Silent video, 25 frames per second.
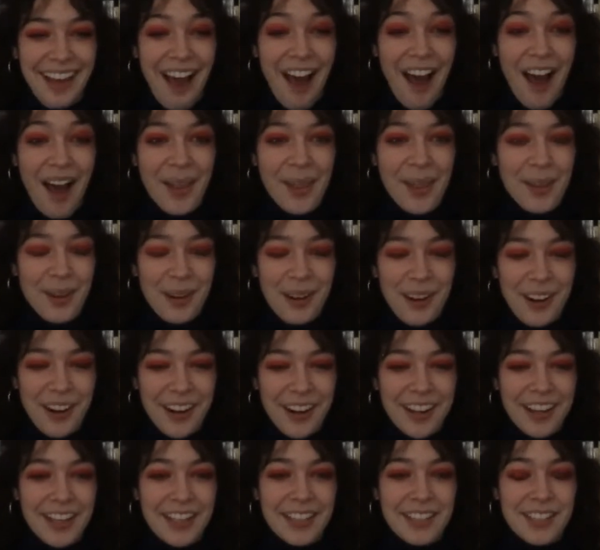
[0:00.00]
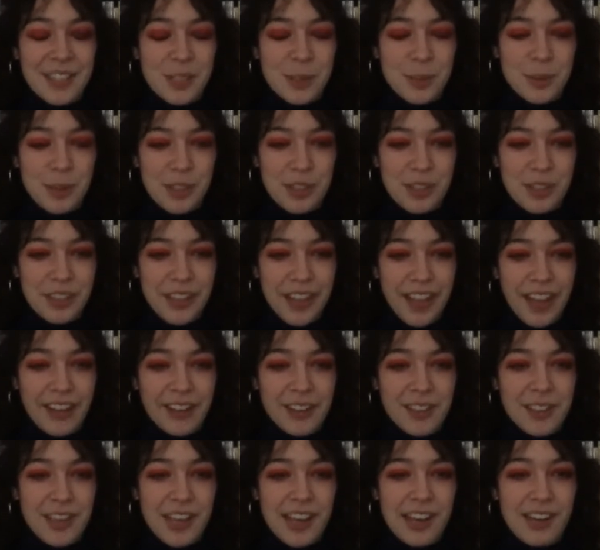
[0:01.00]
other artists, especially
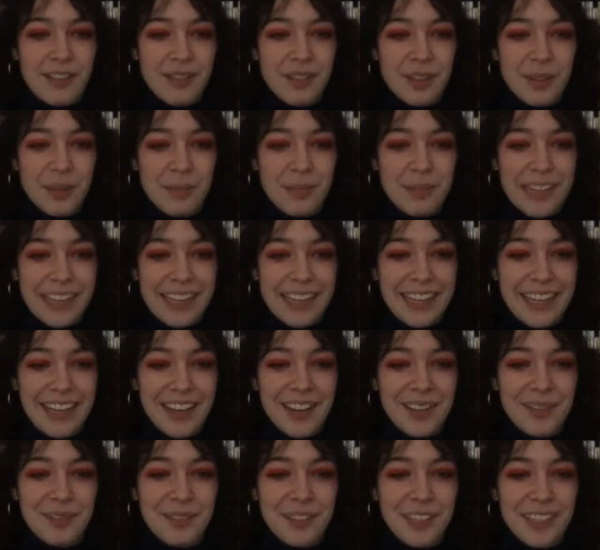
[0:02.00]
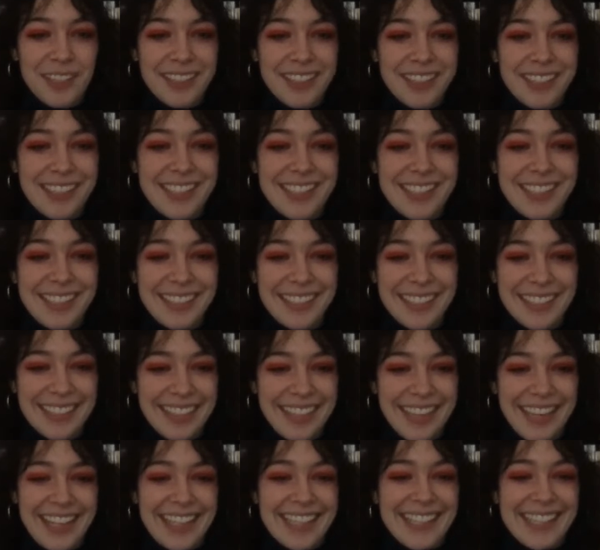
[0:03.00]
outside of their medium. It's
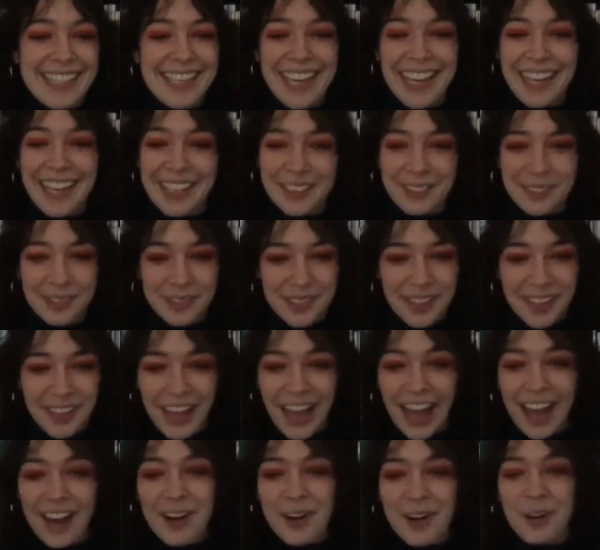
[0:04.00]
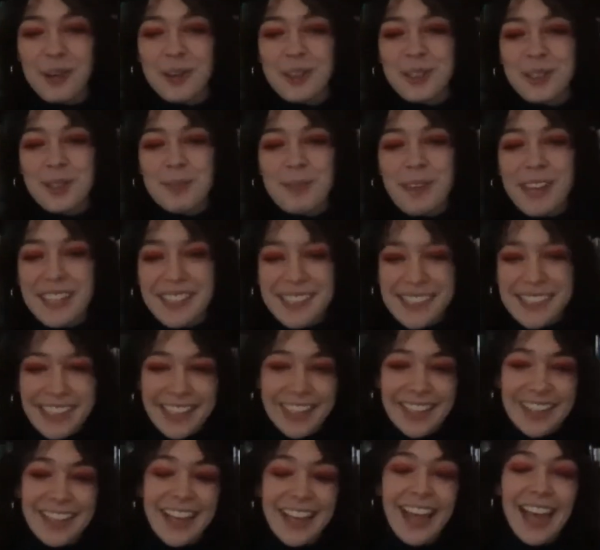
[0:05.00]
like I don't know, it's
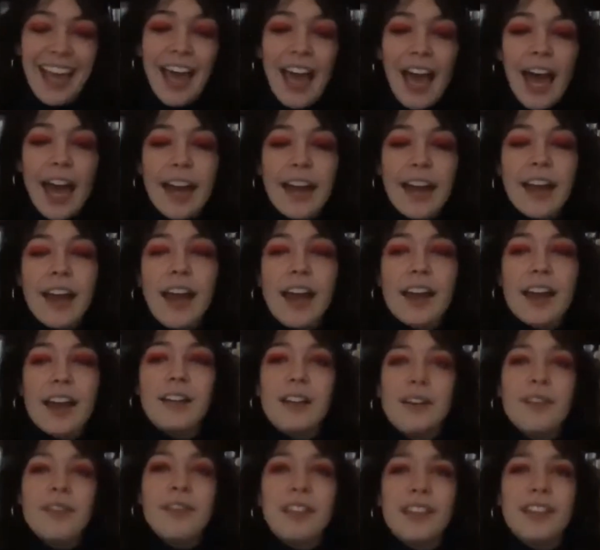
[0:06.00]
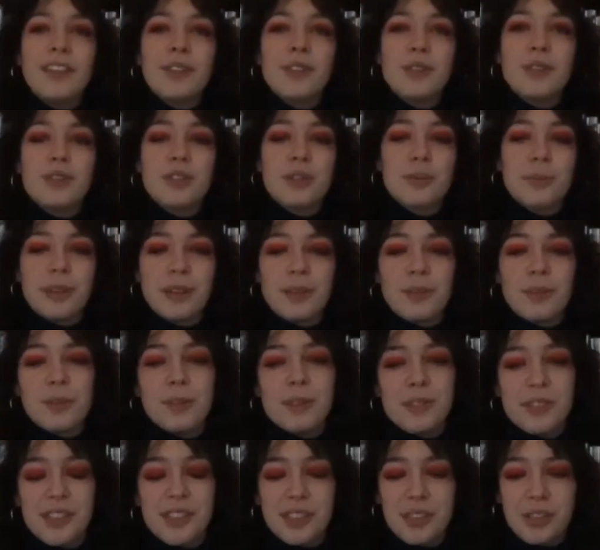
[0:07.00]
amazing. And I love that there's so many
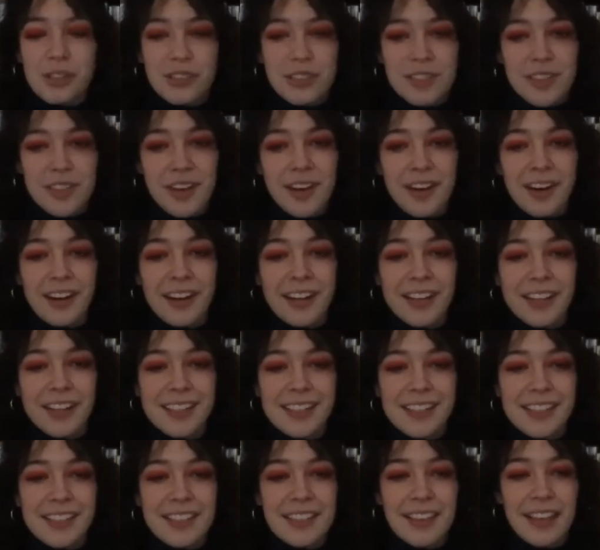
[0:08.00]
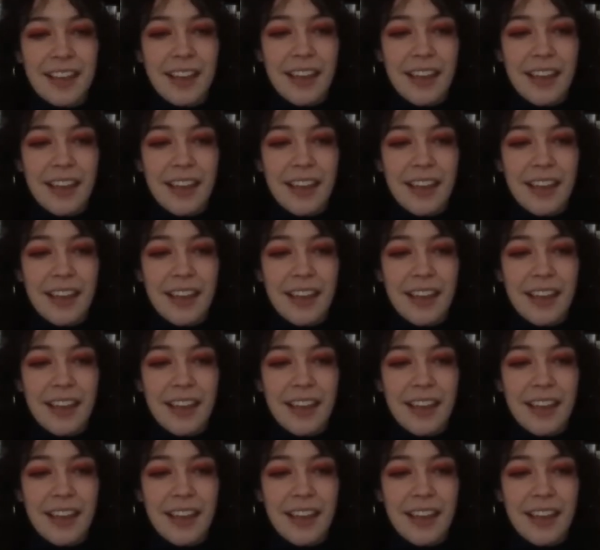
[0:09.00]
musicians here because